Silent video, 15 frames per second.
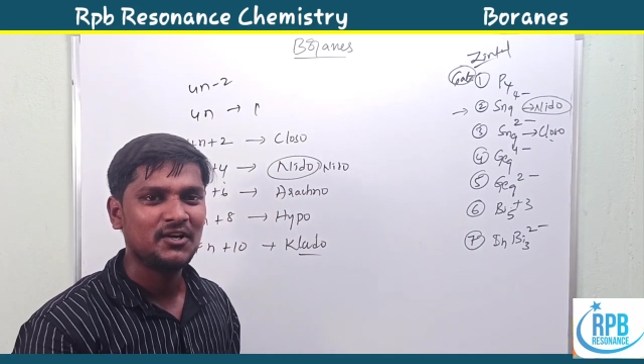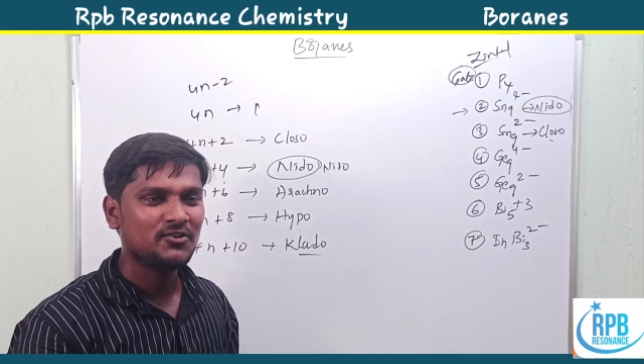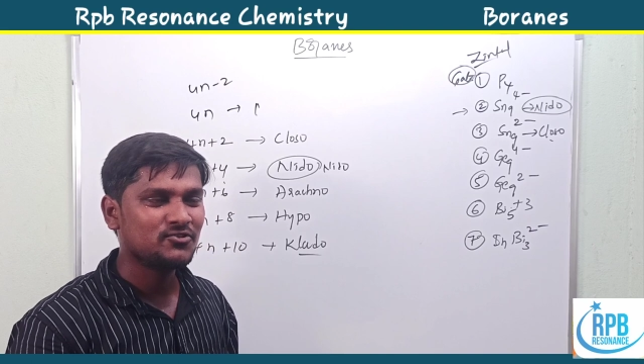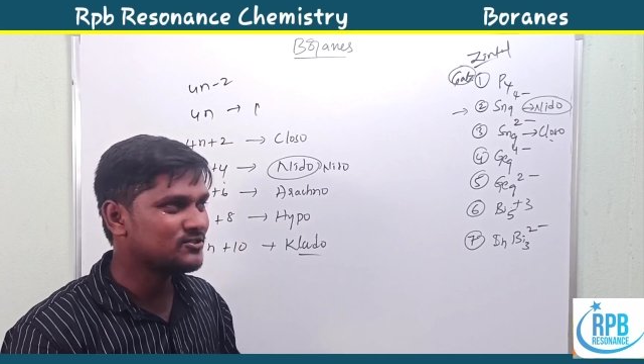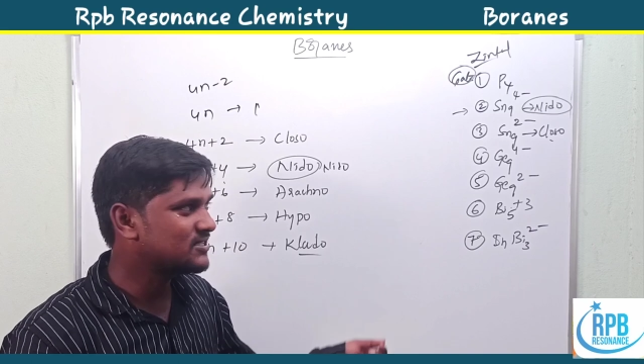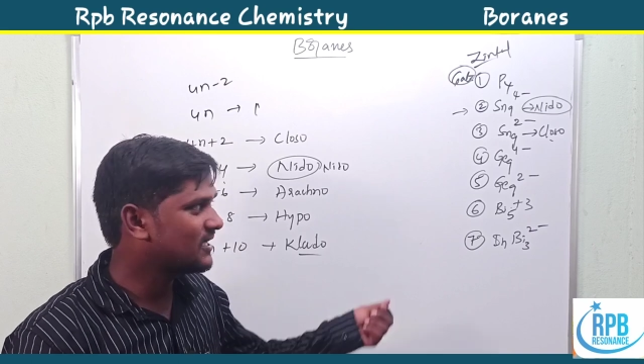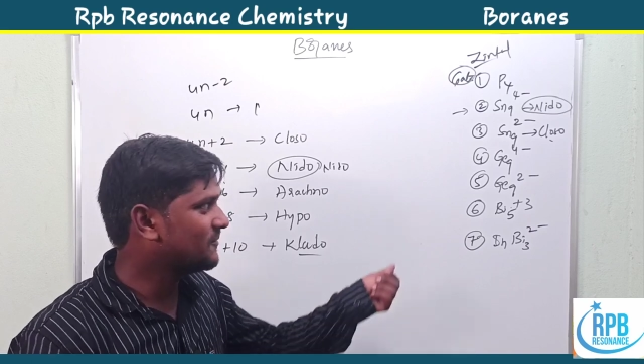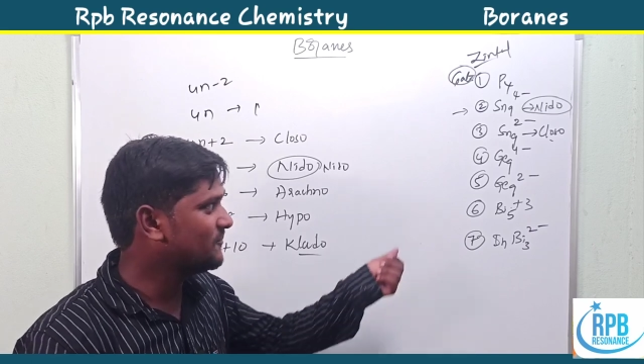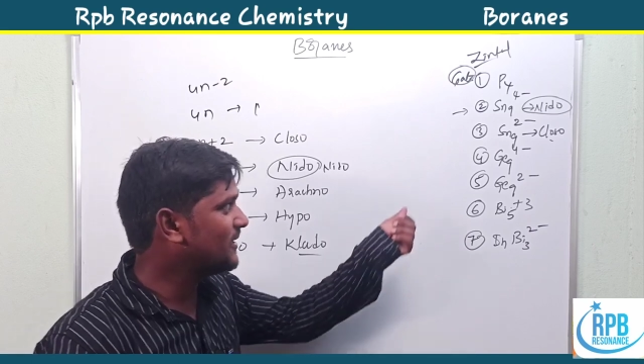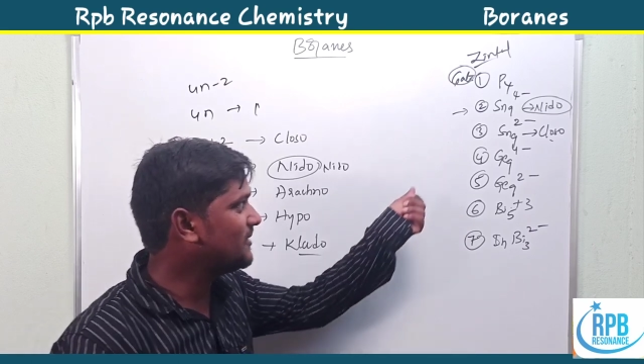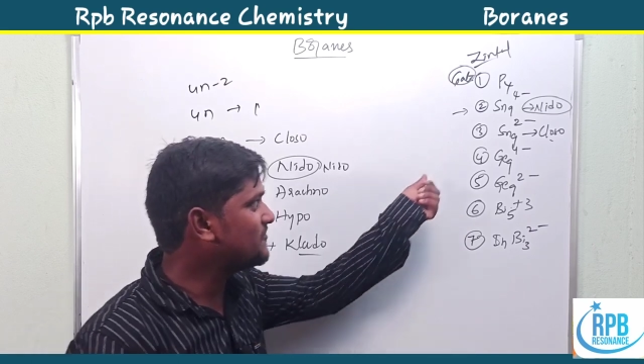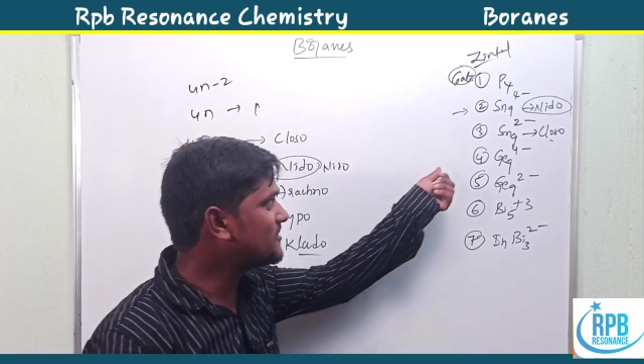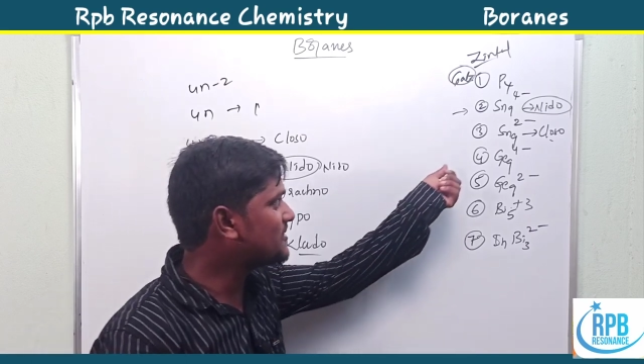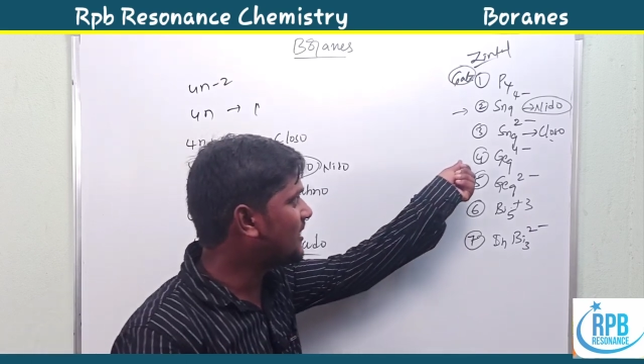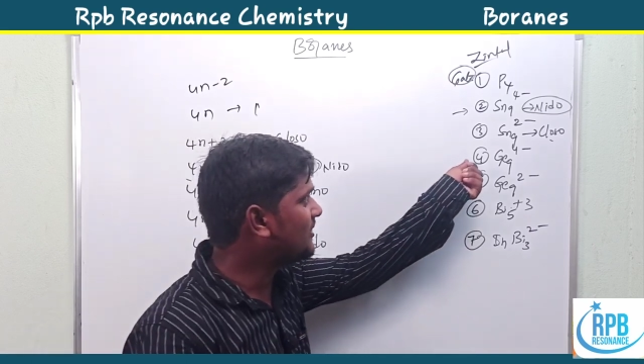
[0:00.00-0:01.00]
So
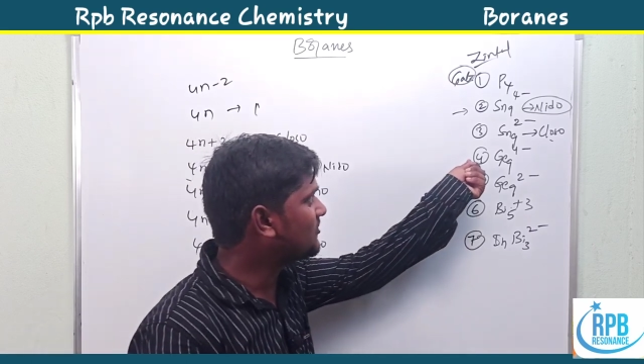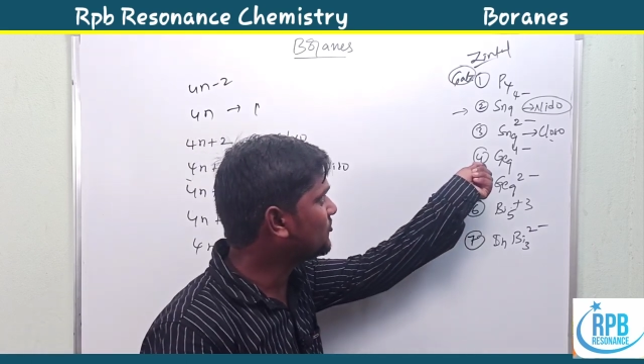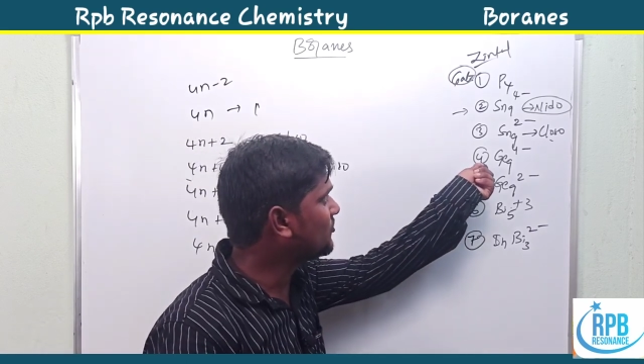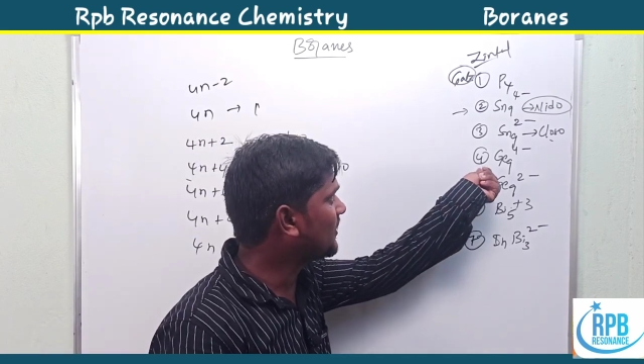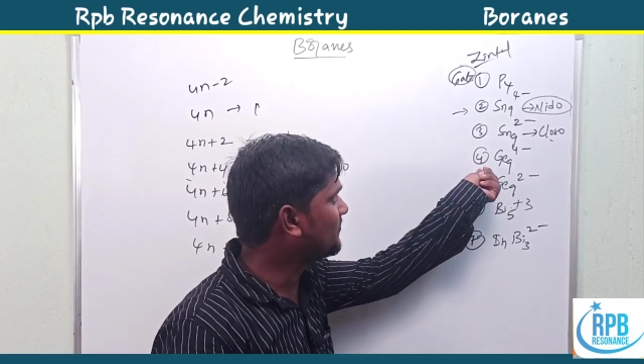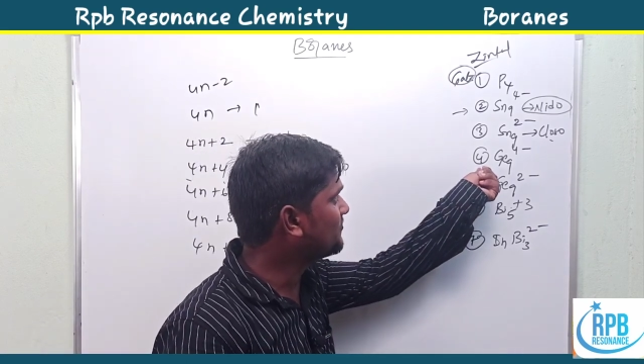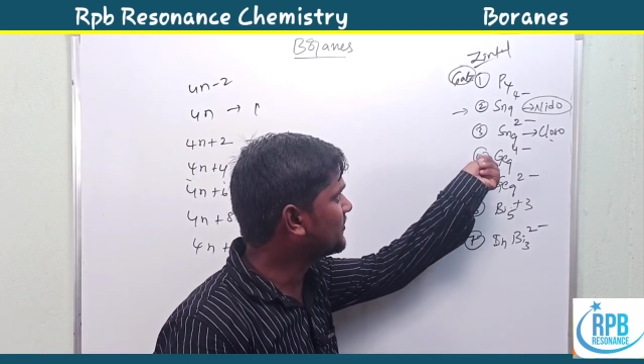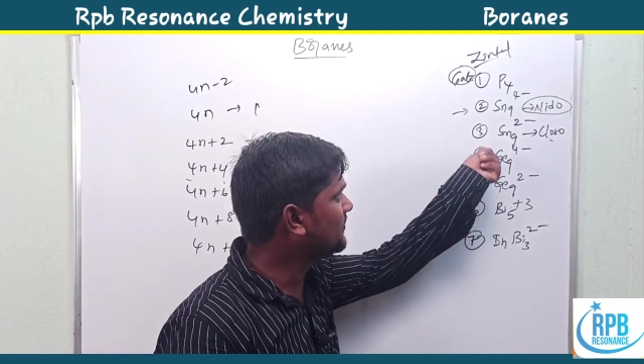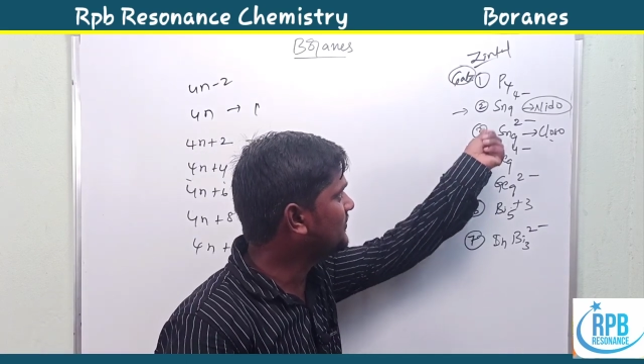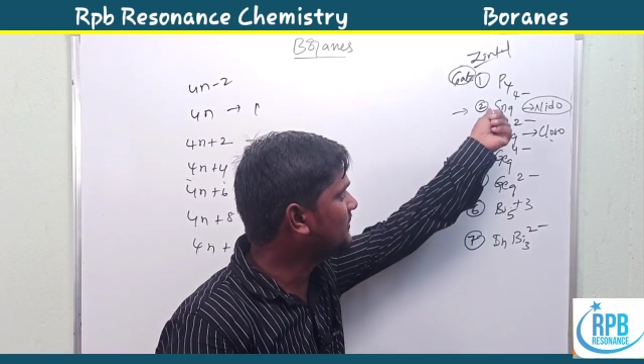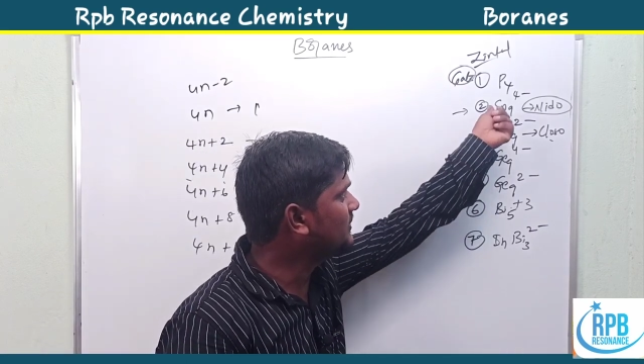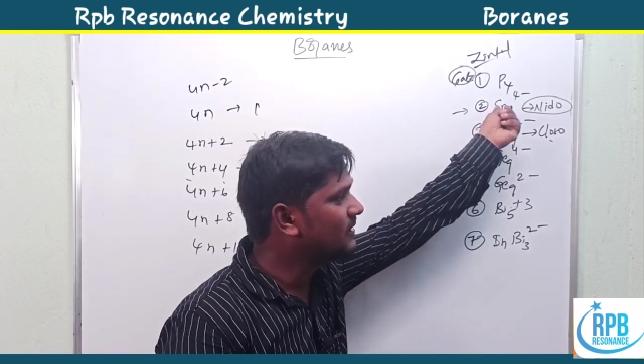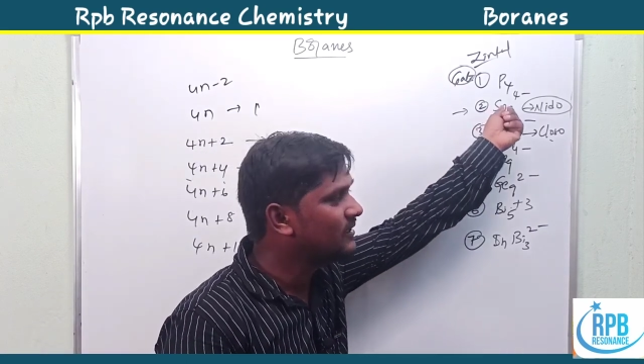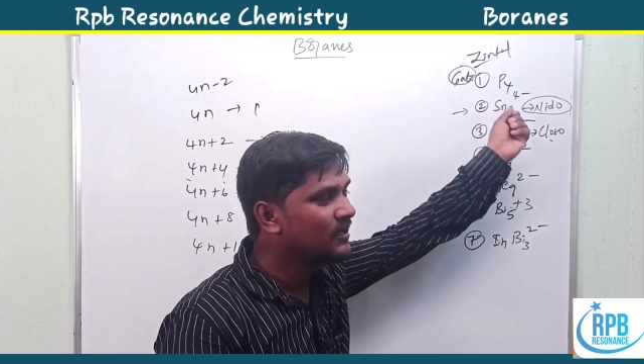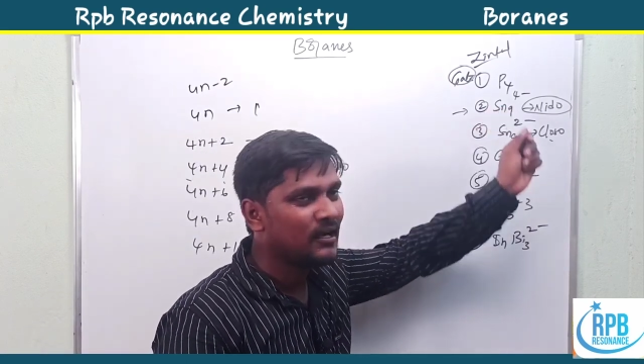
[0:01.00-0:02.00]
germanium also comes
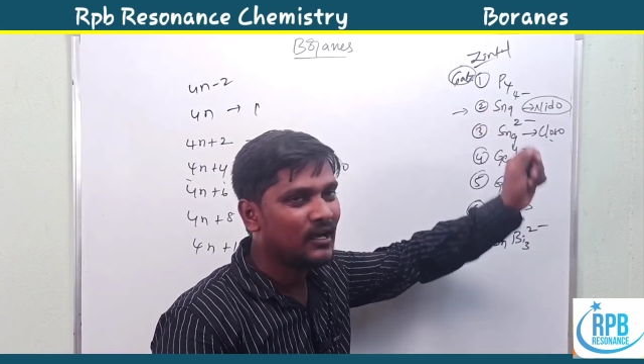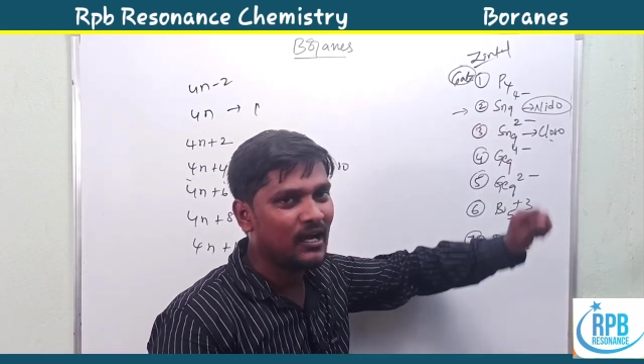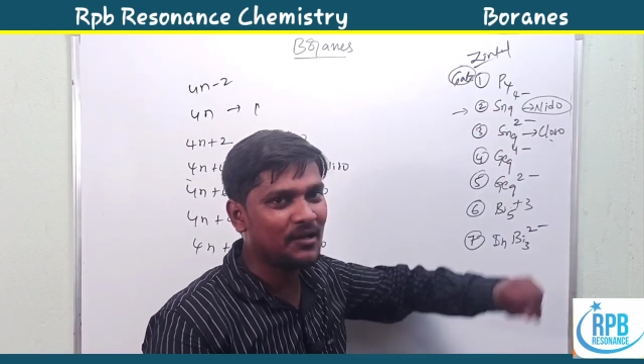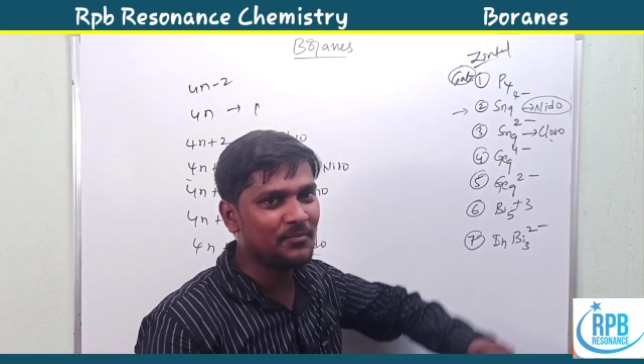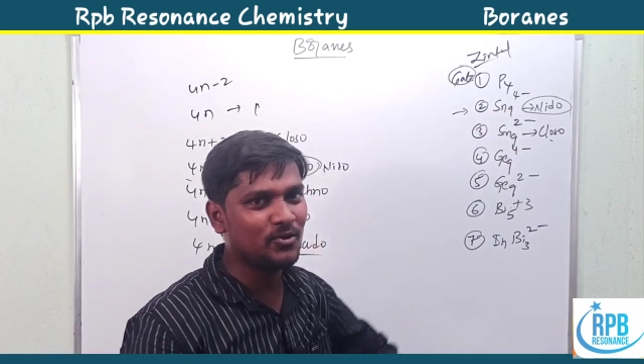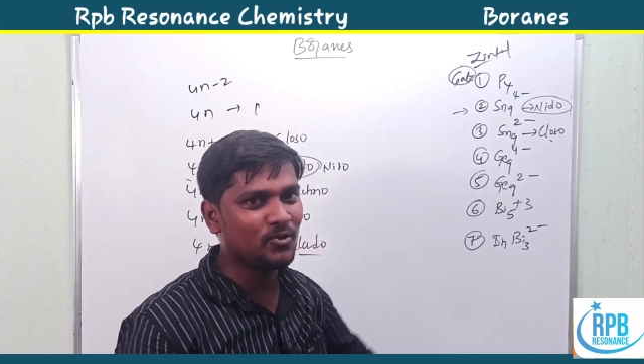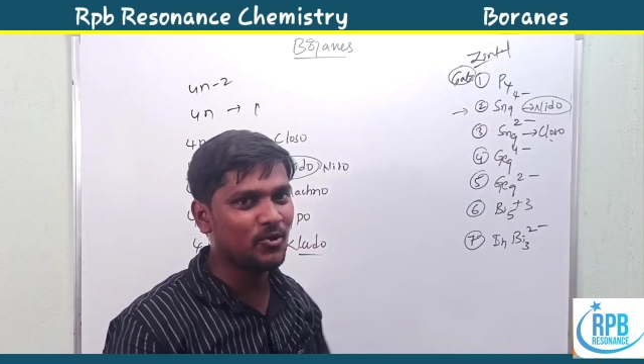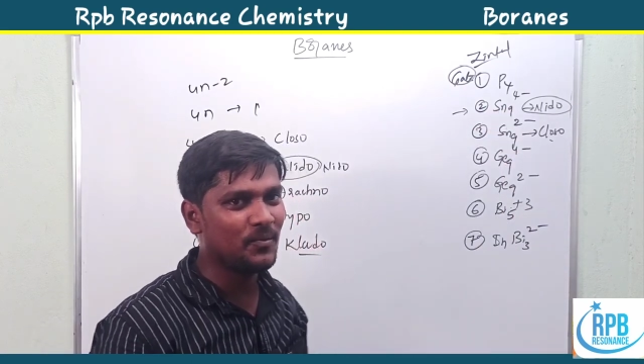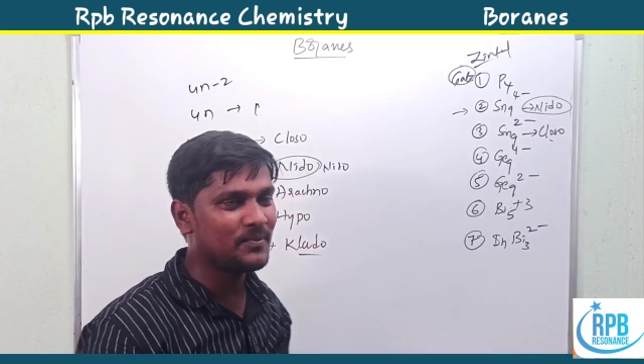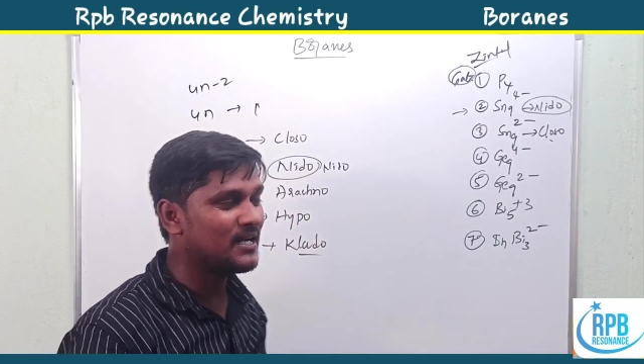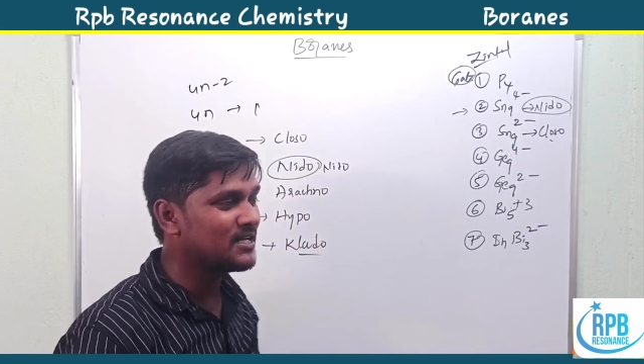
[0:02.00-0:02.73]
under carbon group.